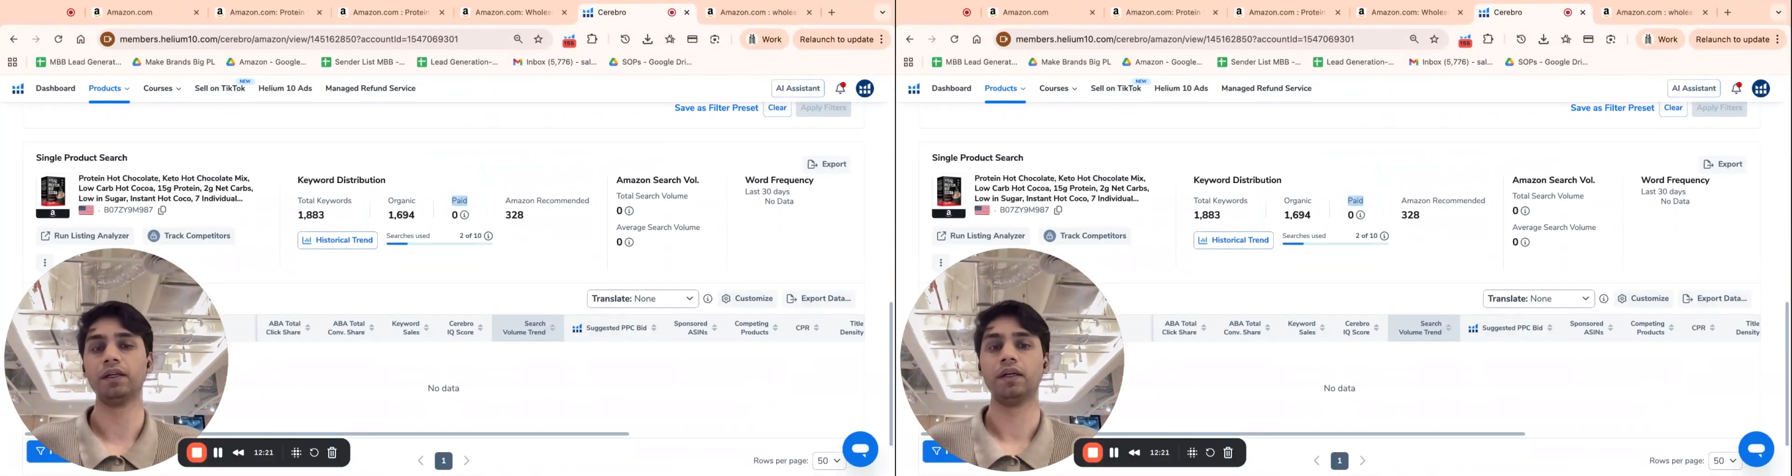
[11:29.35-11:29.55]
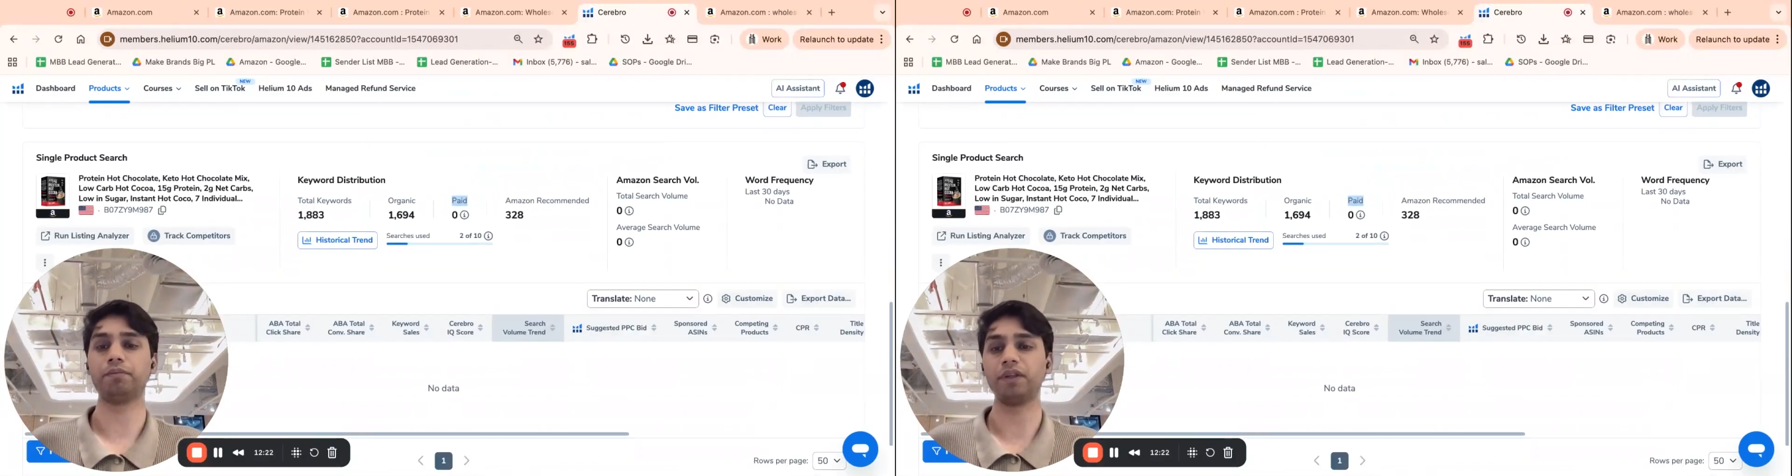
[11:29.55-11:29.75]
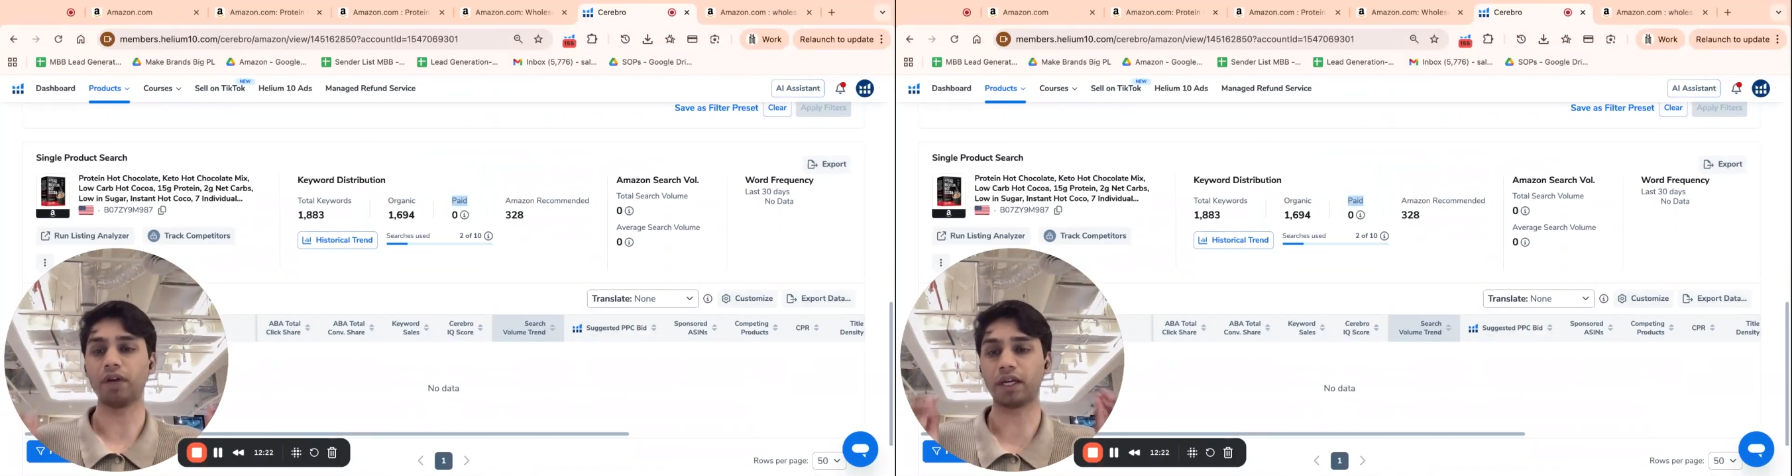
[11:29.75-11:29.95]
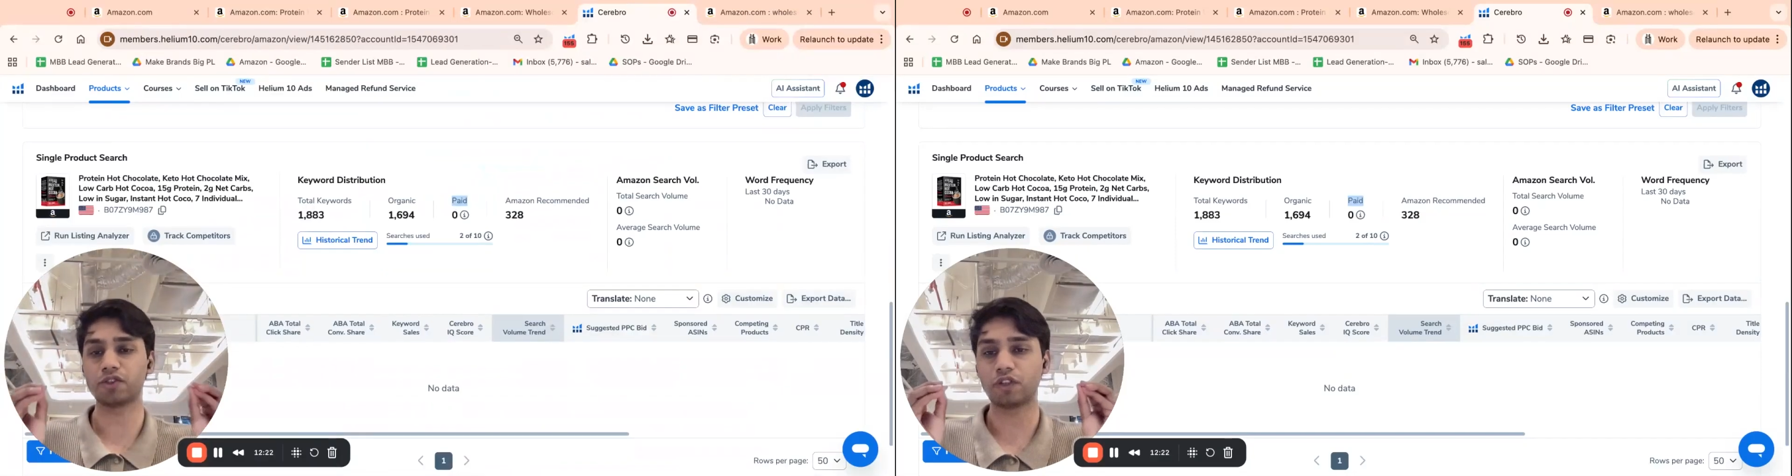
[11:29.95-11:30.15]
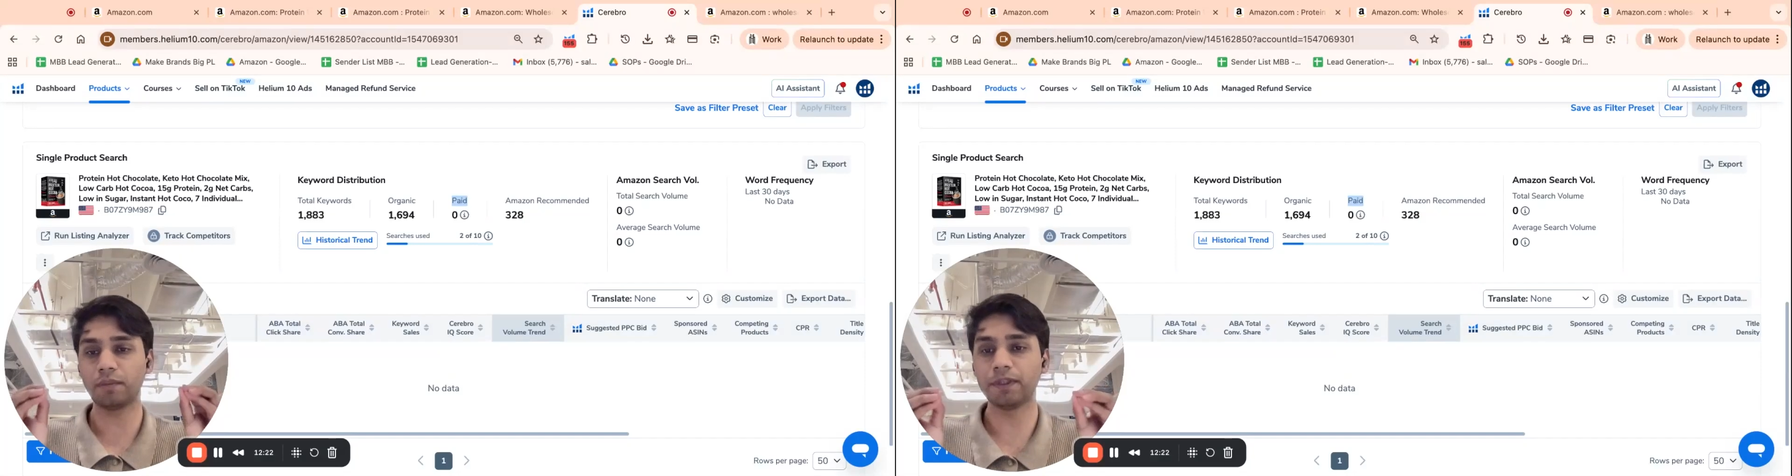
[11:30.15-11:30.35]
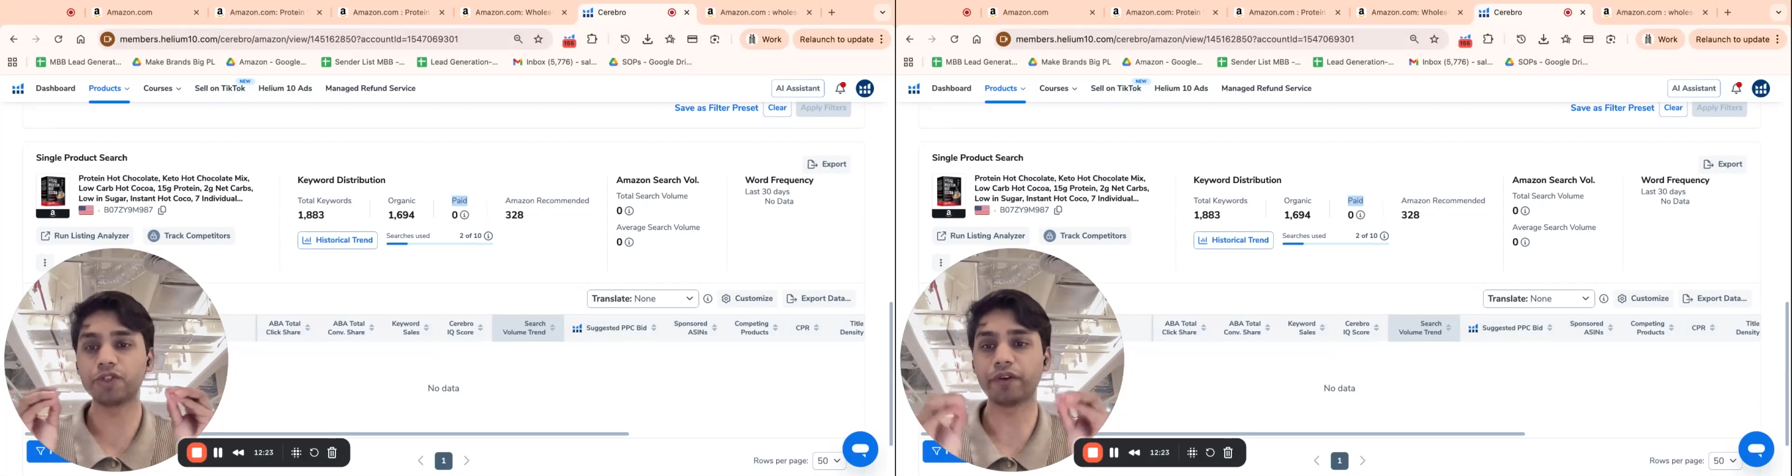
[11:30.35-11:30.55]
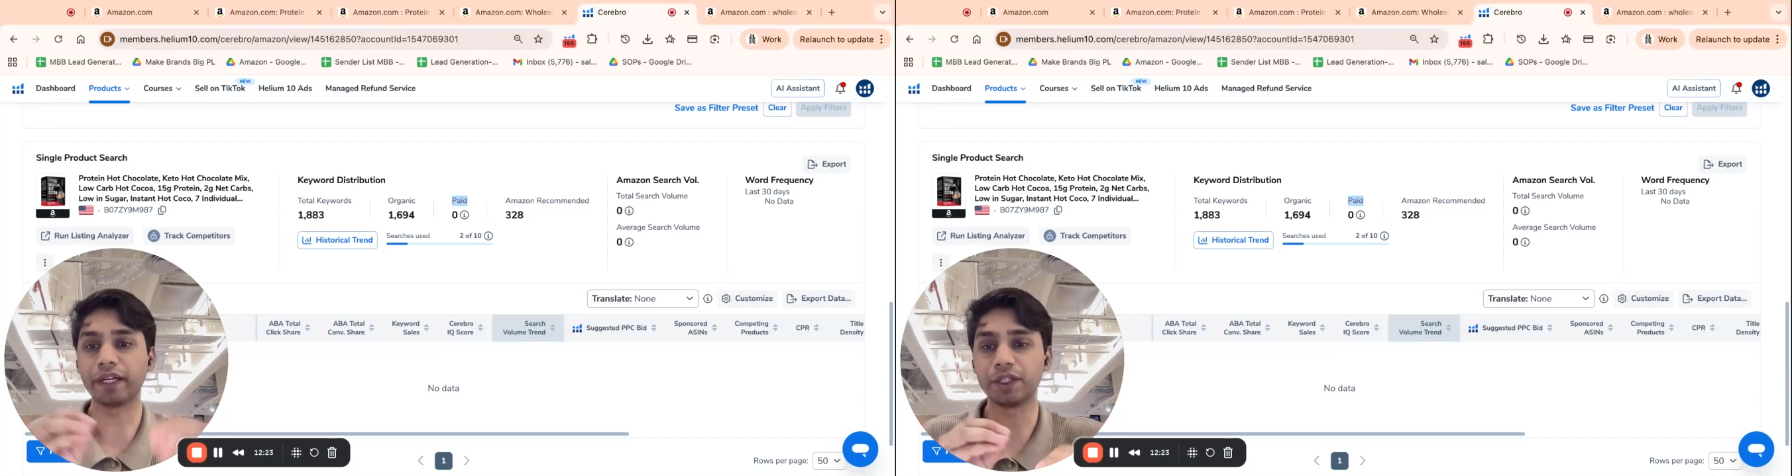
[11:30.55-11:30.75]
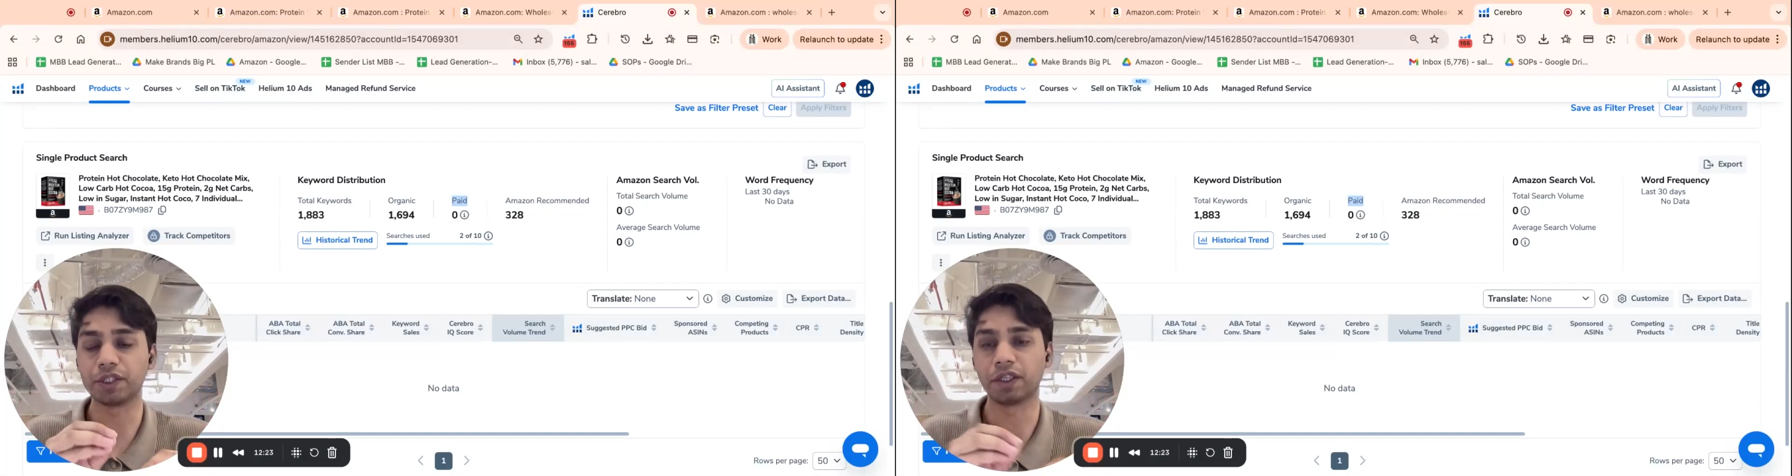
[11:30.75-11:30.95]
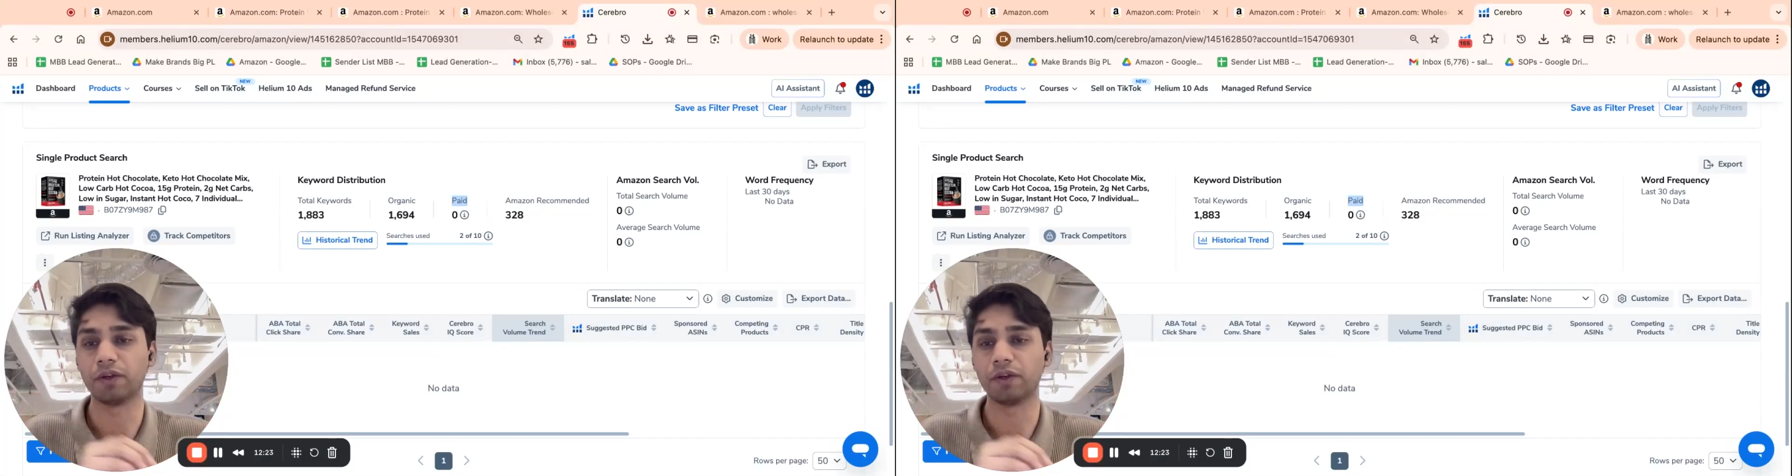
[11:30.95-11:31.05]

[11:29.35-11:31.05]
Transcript: you can be extremely strategic.